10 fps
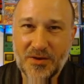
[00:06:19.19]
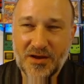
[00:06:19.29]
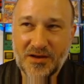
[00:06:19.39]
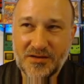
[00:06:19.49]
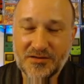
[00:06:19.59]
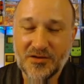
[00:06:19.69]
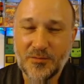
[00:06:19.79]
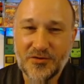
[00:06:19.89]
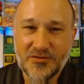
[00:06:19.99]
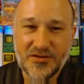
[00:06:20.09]
my
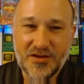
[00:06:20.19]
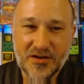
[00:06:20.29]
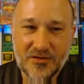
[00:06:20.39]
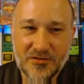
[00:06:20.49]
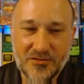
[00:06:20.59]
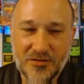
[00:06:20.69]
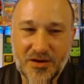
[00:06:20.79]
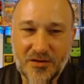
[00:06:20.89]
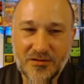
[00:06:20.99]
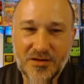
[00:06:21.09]
skirmish attack
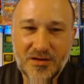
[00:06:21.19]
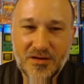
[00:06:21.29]
loadout.